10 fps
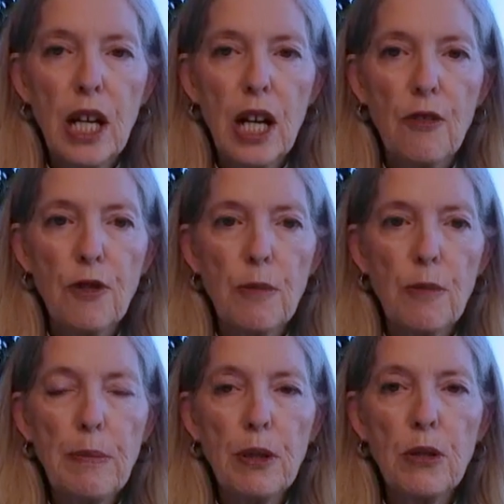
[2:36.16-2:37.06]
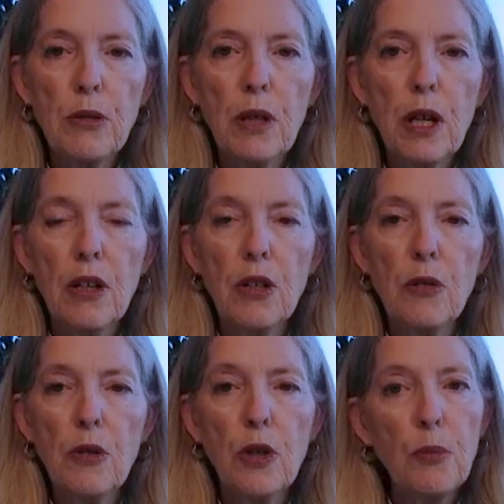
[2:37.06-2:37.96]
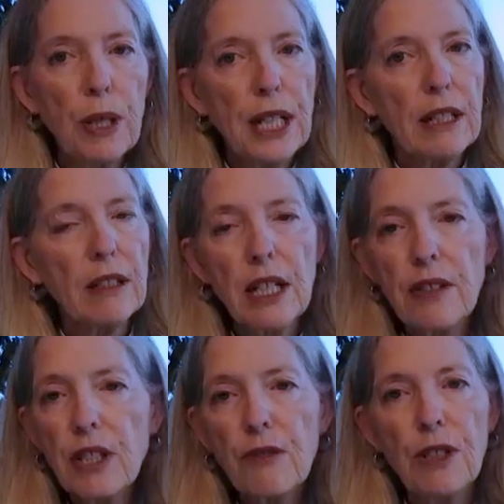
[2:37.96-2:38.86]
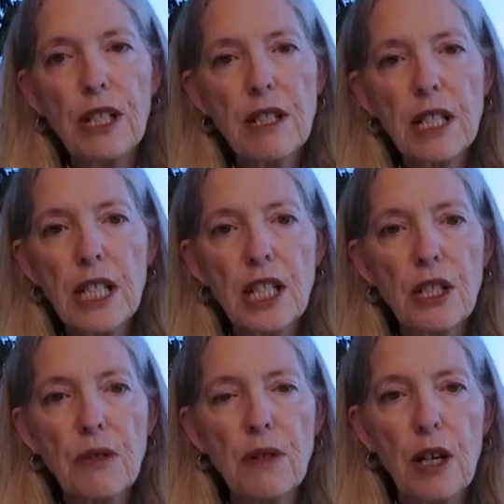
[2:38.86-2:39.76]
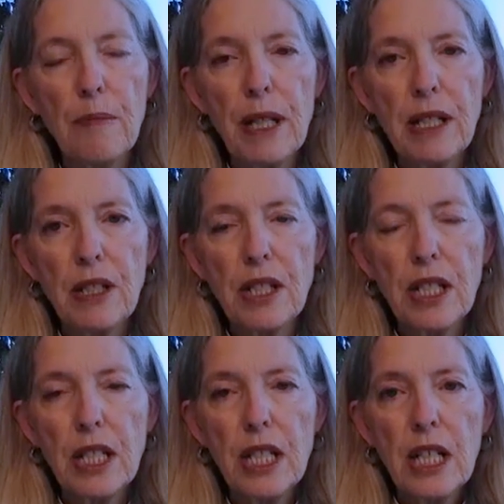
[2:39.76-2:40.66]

uh, for people who, are, who, who bring a lot of difference into our midst.